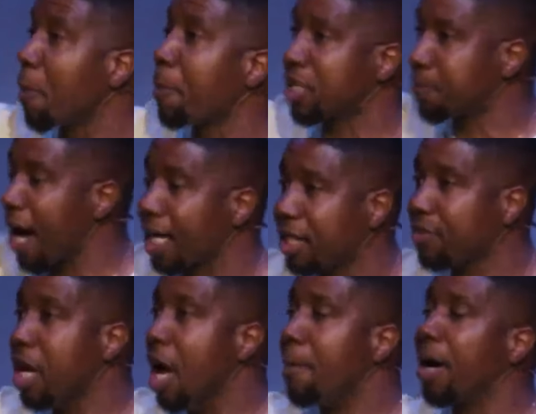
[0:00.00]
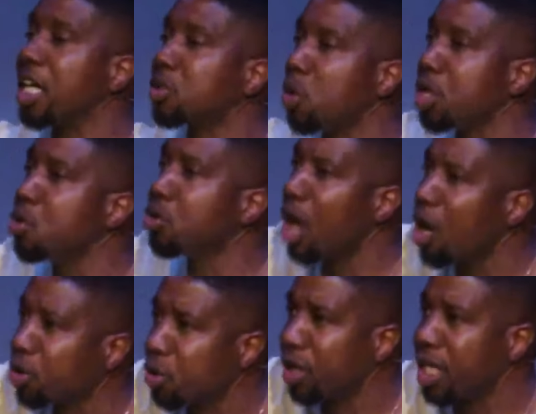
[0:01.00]
perspective because when you go
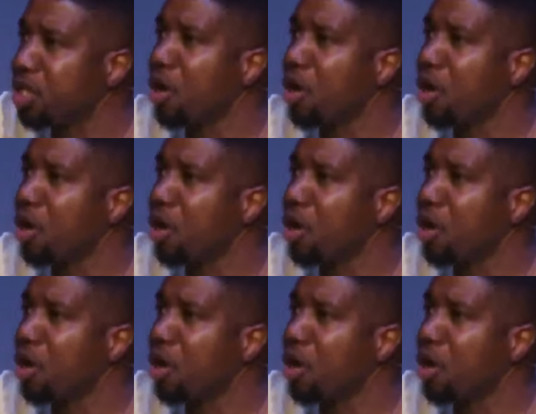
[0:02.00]
through this,